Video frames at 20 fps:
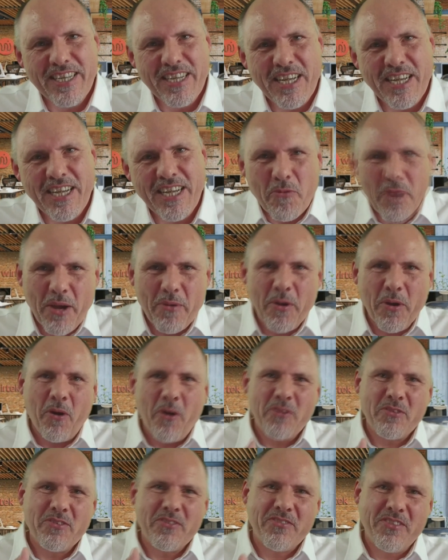where we're
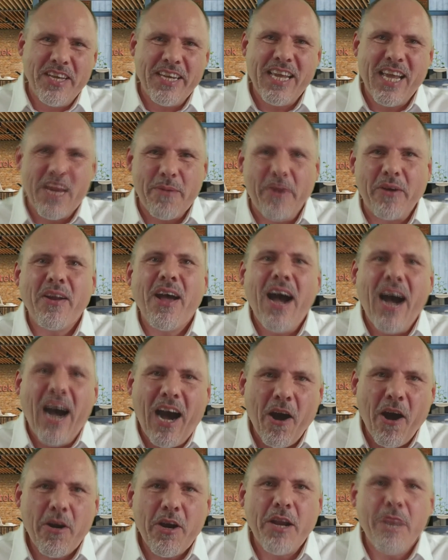also thinking about
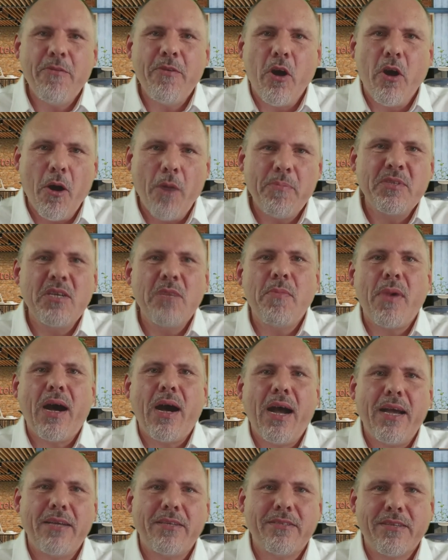how can we
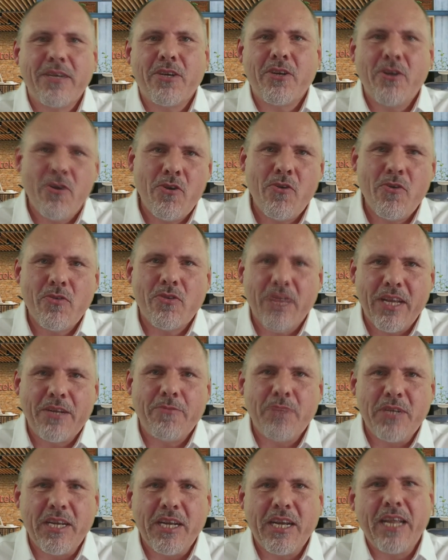optimize the code that
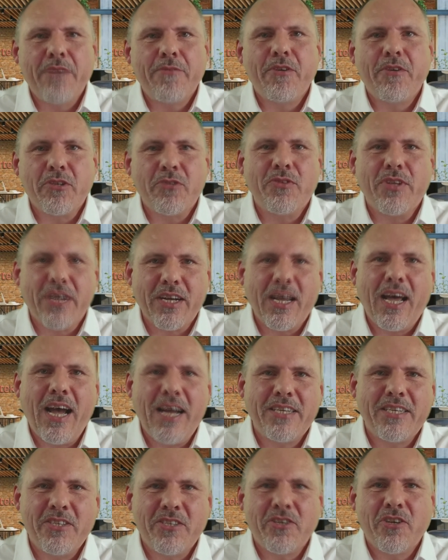we deliver to the
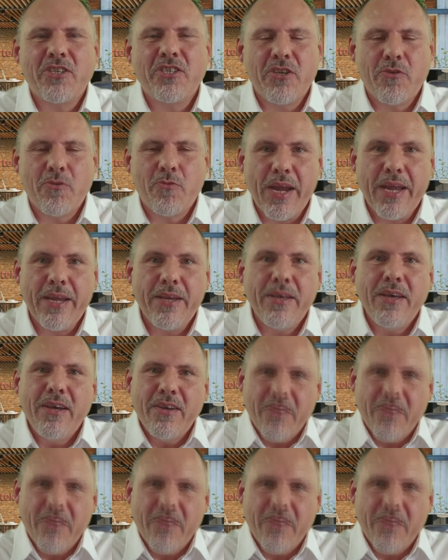clients in such a way